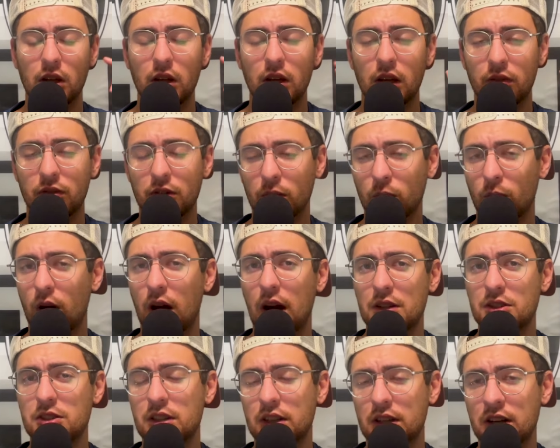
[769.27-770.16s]
If you
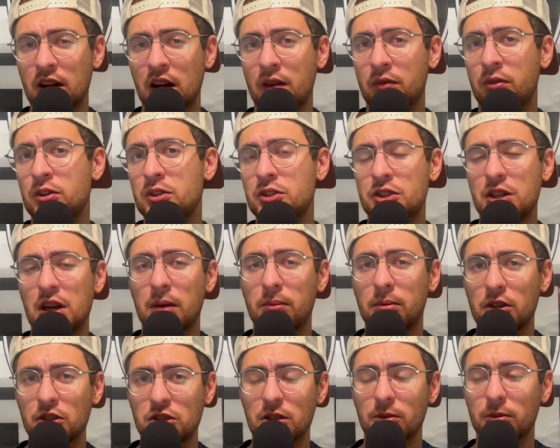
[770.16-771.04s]
watch the conference
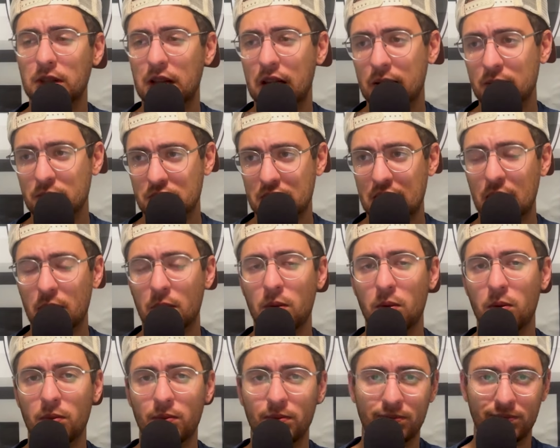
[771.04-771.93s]
championship games that
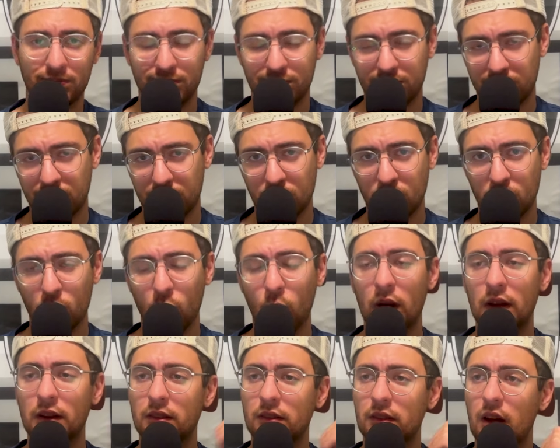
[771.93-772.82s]

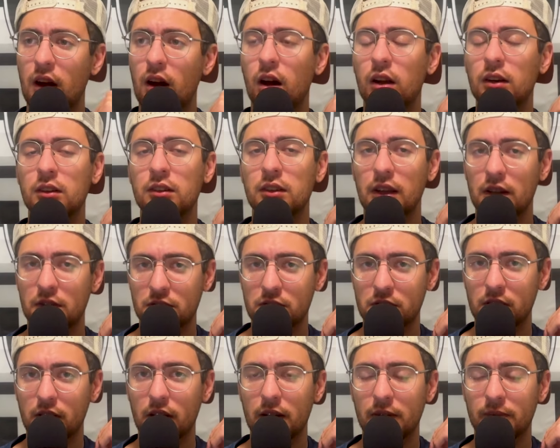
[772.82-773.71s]
went on
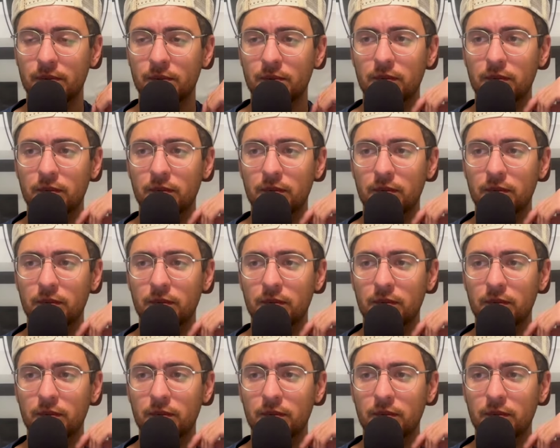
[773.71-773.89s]
yesterday,